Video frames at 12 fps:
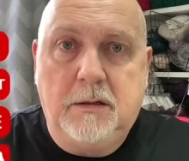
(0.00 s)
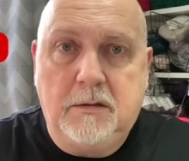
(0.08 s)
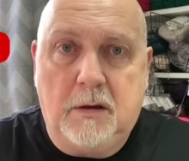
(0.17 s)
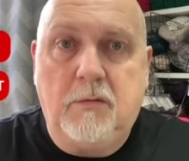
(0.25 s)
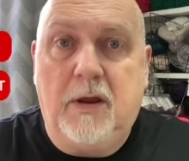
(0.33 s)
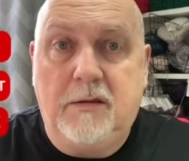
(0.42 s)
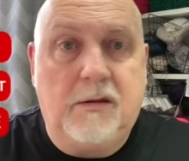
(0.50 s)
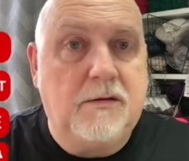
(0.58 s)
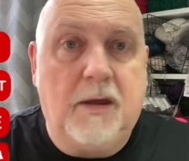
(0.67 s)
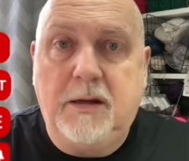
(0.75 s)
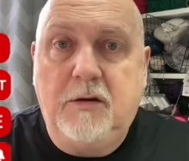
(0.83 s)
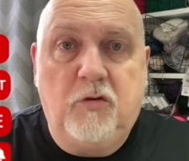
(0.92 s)
don't
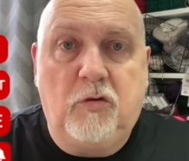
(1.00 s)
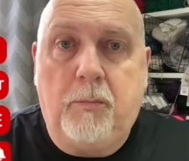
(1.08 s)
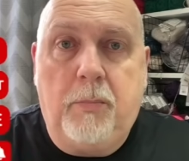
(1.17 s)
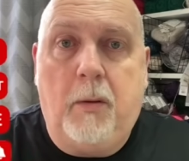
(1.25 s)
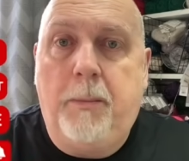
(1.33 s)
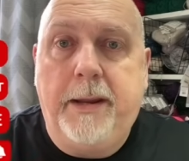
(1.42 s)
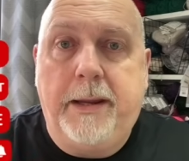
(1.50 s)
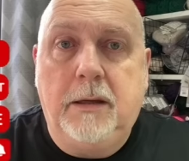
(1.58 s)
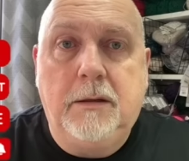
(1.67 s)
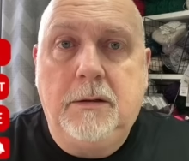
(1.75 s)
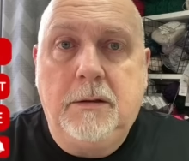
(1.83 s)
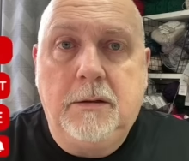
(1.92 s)
hesitate, just pop it
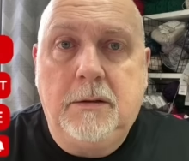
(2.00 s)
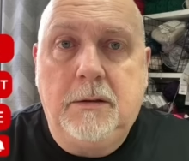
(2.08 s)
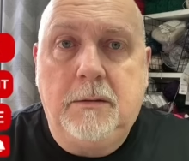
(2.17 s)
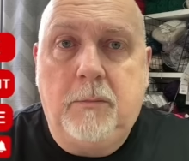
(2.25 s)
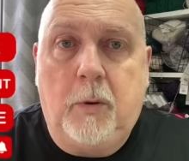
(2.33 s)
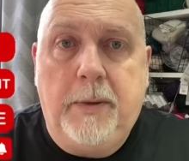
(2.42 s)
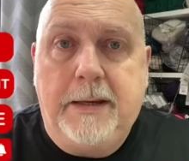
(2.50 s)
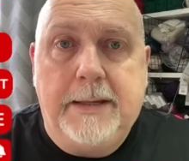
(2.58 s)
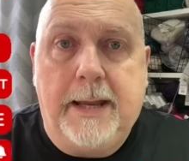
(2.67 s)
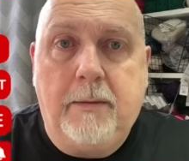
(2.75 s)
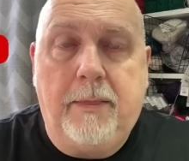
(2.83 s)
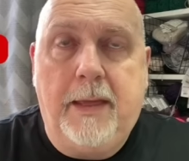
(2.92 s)

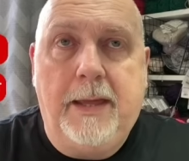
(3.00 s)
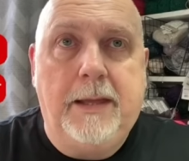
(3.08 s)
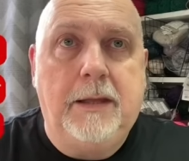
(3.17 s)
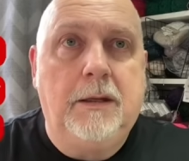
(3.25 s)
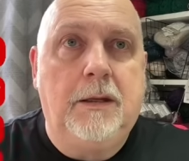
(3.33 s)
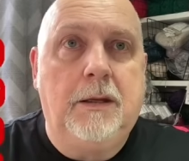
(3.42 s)
down there.